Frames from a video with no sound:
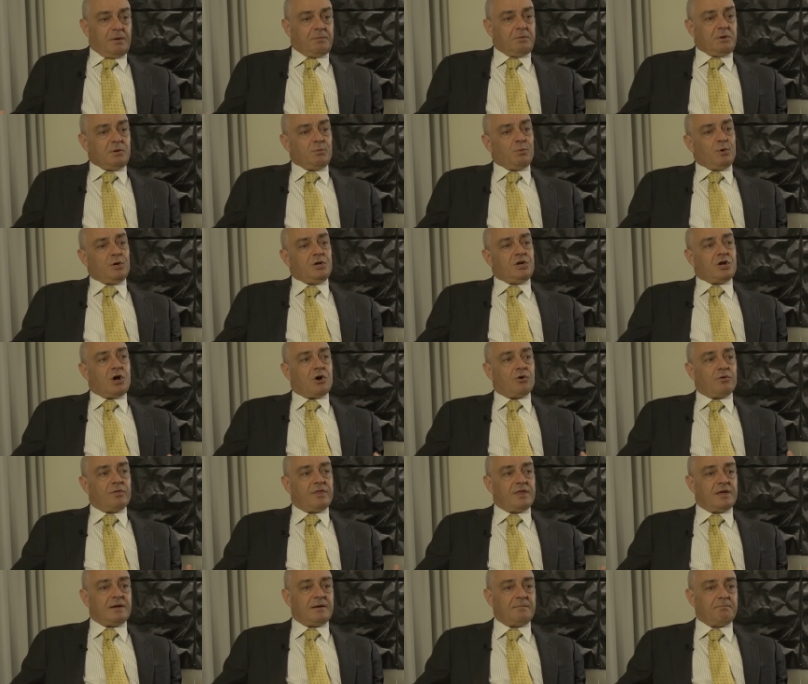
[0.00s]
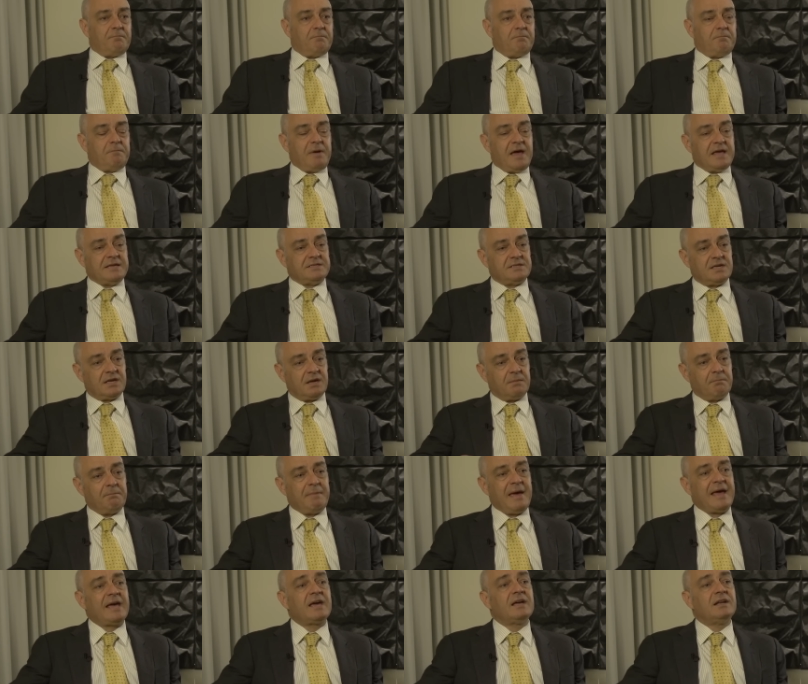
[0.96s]
I mean, we know the basic
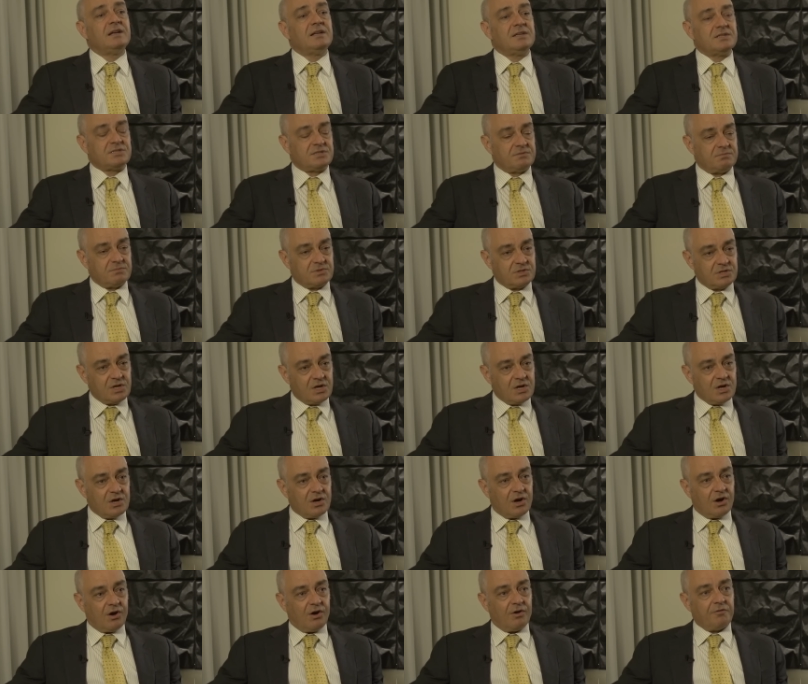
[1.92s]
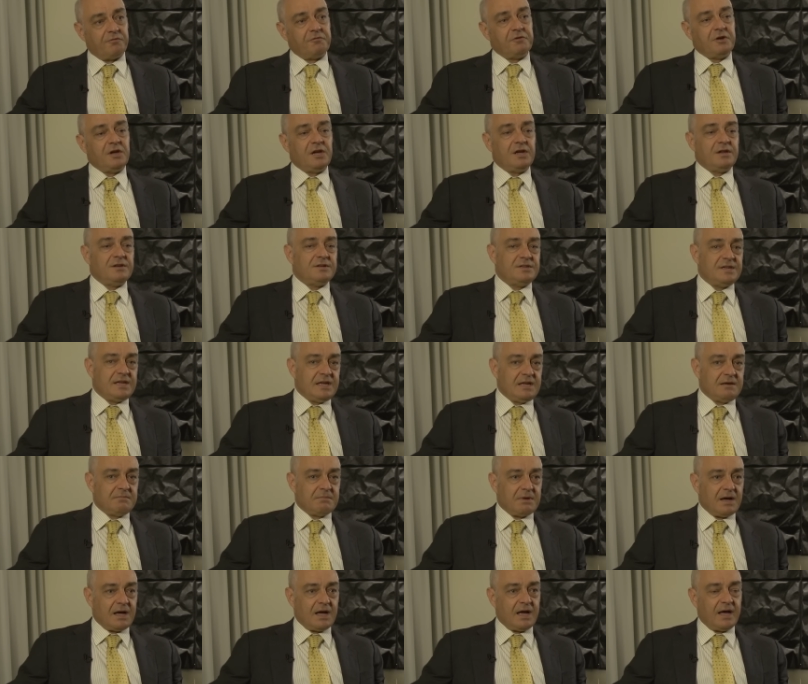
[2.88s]
mechanisms of
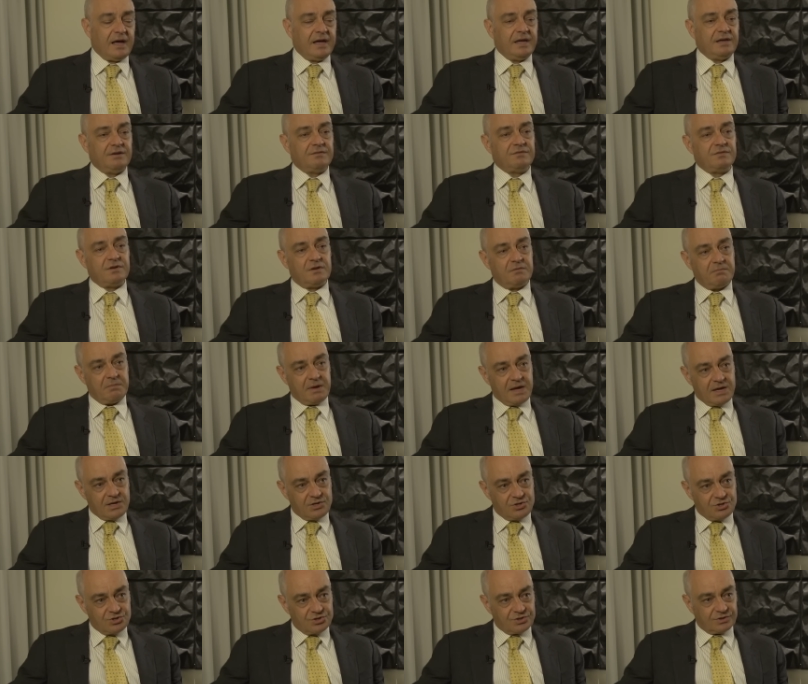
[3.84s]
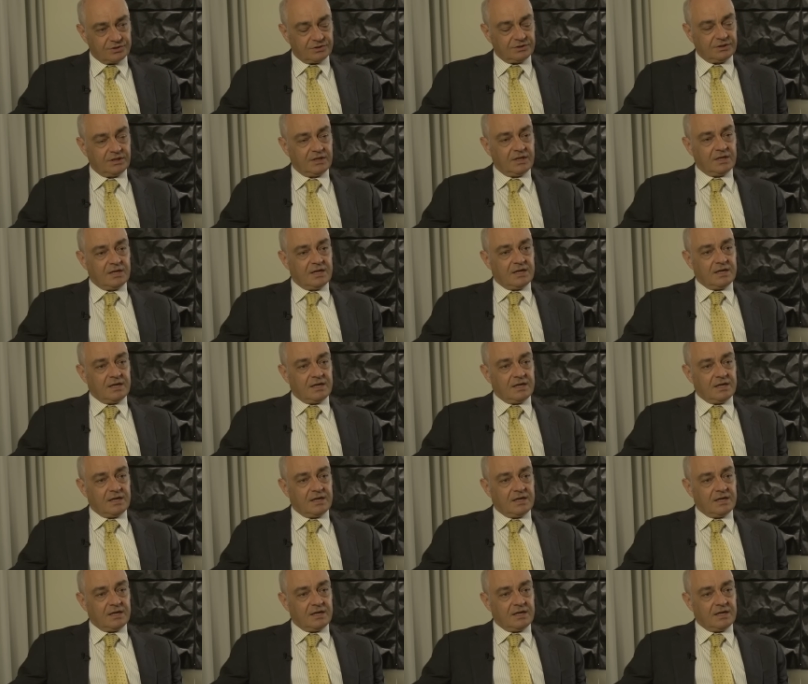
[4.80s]
edema, inflammation,